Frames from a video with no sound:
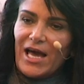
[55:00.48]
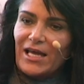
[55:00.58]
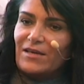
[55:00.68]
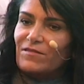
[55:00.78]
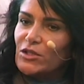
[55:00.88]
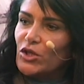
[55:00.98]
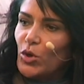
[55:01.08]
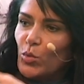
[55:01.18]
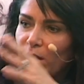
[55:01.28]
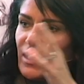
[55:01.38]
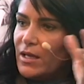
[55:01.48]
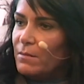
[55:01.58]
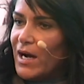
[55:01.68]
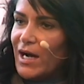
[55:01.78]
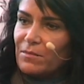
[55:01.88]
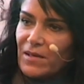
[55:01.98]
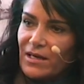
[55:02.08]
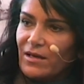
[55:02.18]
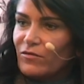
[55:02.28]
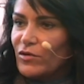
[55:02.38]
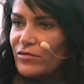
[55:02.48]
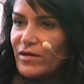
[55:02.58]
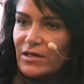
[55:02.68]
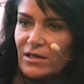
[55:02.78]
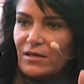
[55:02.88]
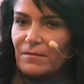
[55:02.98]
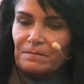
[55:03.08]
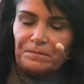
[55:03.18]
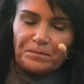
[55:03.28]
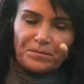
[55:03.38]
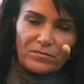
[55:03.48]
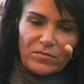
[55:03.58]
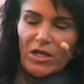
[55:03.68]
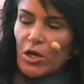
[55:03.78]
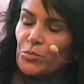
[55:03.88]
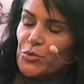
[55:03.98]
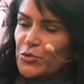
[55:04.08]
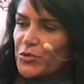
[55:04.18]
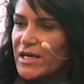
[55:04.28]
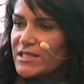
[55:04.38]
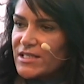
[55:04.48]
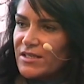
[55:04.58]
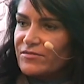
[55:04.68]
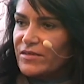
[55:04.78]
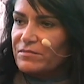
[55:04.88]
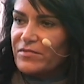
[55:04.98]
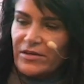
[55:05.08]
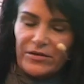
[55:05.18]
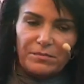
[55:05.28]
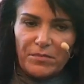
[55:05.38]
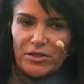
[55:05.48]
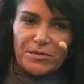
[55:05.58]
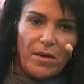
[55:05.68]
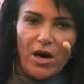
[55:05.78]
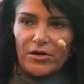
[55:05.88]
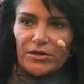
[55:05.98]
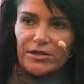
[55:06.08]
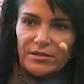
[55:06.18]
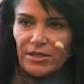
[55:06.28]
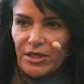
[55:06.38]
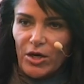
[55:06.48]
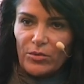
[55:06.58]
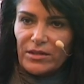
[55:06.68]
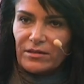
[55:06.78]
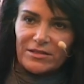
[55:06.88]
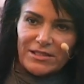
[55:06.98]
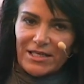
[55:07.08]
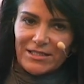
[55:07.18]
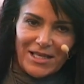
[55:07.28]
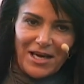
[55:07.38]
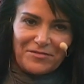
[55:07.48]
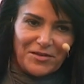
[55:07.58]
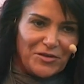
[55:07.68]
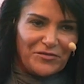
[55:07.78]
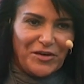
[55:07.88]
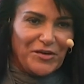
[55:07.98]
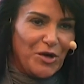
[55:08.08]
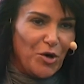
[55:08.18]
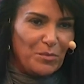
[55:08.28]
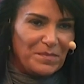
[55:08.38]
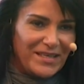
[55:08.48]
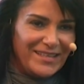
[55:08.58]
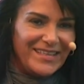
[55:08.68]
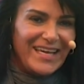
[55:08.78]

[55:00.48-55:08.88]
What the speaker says: And even though we might believe we're very progressive and very postmodern, you know, with our sex life that are very open,